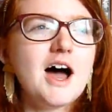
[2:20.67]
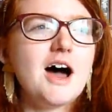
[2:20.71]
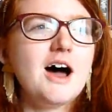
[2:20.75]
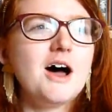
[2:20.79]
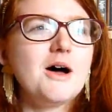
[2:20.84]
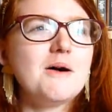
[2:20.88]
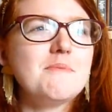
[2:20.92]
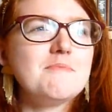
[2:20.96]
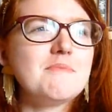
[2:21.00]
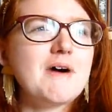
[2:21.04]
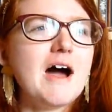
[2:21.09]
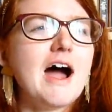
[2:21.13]

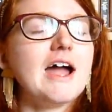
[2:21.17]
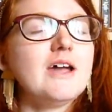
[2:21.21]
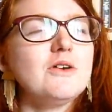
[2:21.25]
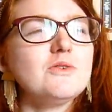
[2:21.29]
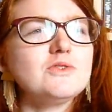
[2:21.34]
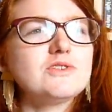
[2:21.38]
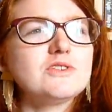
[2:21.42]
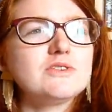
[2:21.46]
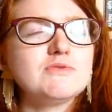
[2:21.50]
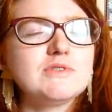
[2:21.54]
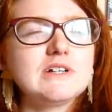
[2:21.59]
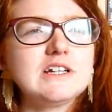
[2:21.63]
I
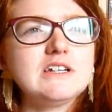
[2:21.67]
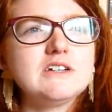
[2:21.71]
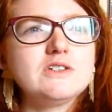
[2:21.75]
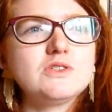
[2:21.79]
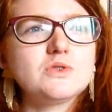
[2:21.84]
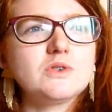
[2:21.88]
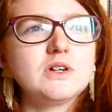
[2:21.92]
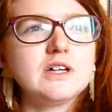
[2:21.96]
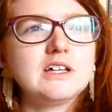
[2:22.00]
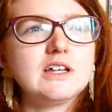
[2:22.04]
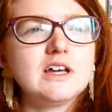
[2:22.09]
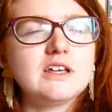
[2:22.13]
also really
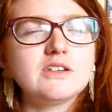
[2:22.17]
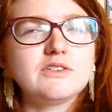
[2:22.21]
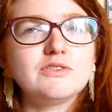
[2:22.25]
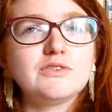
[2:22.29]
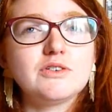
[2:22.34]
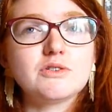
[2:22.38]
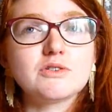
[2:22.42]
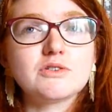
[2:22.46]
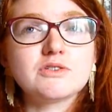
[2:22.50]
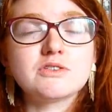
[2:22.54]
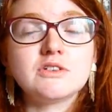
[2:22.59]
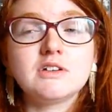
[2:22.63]
enjoyed like the
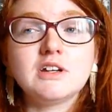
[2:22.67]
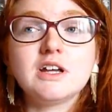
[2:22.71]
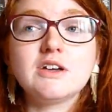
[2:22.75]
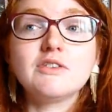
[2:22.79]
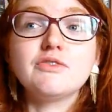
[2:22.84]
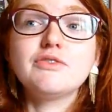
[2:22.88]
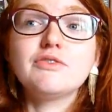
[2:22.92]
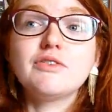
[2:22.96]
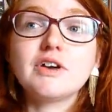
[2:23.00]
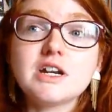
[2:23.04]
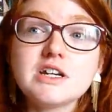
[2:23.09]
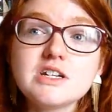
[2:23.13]
focus on
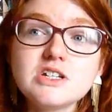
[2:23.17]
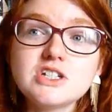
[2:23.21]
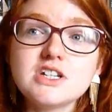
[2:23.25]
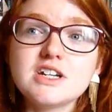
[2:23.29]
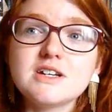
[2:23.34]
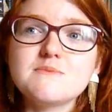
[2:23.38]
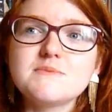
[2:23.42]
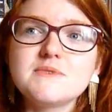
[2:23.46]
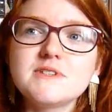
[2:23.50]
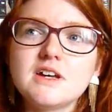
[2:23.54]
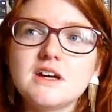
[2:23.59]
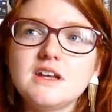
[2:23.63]
like
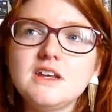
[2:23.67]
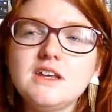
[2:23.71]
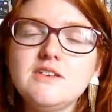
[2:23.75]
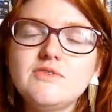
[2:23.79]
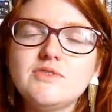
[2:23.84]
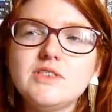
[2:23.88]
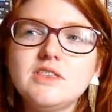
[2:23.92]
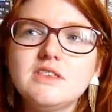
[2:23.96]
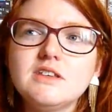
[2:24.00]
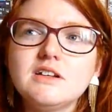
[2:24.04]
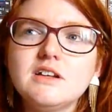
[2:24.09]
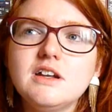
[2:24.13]
friendships and
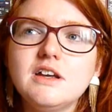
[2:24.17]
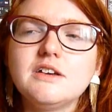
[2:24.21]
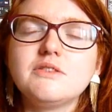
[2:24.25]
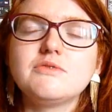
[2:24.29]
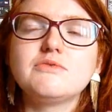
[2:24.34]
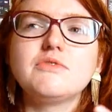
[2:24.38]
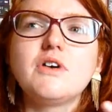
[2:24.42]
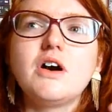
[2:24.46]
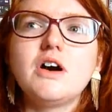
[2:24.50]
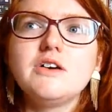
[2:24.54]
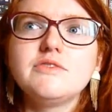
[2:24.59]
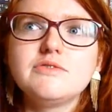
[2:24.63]
even the like
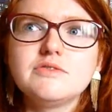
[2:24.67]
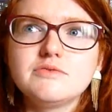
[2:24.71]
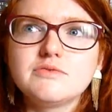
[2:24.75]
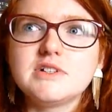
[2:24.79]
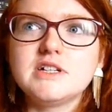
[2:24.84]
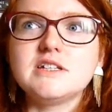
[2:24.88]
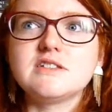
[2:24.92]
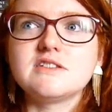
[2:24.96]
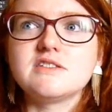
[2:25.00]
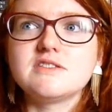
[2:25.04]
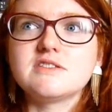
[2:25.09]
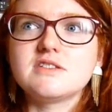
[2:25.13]

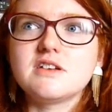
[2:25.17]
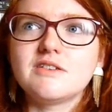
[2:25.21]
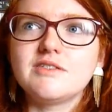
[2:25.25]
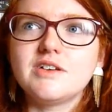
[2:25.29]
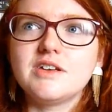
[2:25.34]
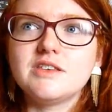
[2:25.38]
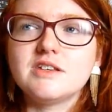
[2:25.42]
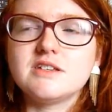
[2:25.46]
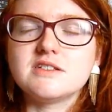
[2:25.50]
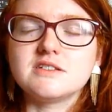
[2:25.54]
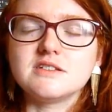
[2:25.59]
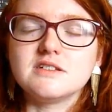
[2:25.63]
rivalries and stuff
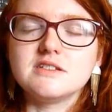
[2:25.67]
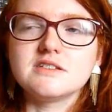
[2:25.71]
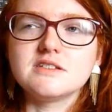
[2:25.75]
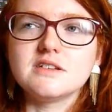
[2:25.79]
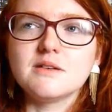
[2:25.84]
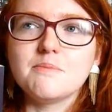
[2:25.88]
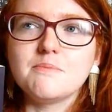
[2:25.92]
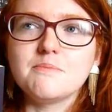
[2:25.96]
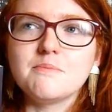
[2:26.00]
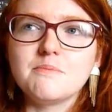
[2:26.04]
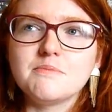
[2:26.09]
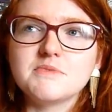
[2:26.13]
like this, and
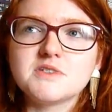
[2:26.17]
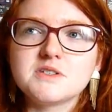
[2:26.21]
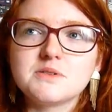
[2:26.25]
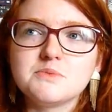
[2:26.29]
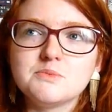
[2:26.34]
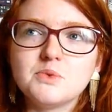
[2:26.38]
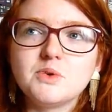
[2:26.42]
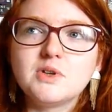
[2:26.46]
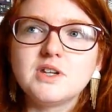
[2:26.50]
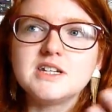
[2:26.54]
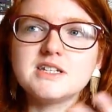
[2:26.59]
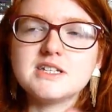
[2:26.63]
some
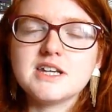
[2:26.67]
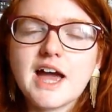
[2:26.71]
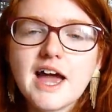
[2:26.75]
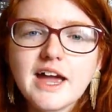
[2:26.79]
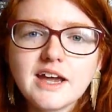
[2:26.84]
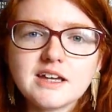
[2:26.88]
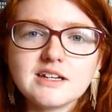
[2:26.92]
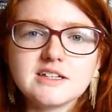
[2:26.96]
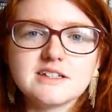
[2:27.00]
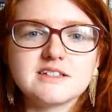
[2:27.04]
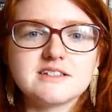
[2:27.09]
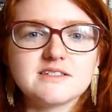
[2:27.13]
small
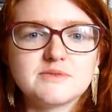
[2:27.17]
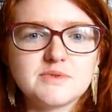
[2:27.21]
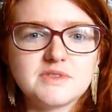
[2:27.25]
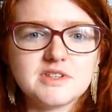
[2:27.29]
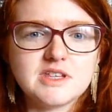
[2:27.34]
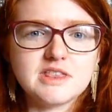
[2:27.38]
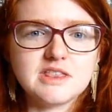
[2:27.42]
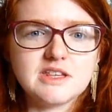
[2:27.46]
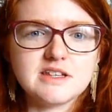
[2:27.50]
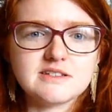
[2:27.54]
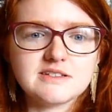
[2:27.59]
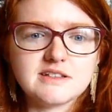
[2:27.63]
antagonists
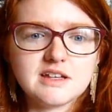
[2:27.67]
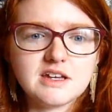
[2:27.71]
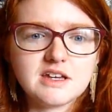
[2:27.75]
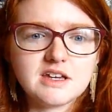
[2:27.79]
within this.